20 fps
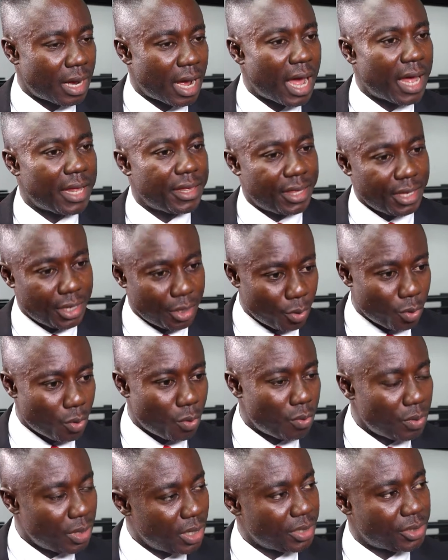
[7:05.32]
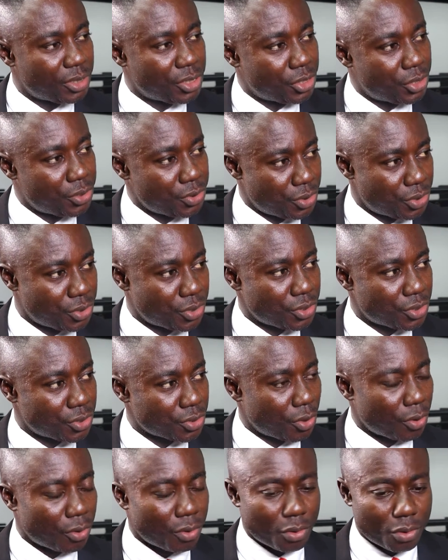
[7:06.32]
are the only institutions
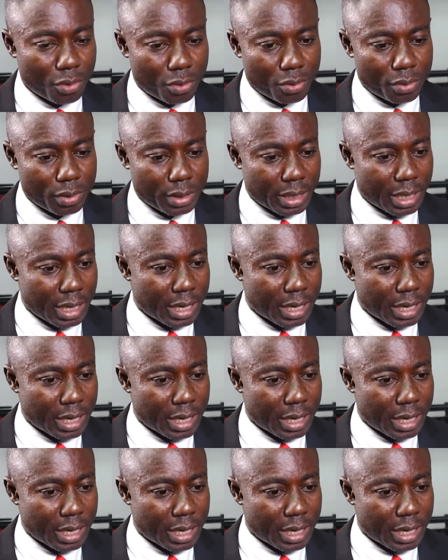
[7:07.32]
or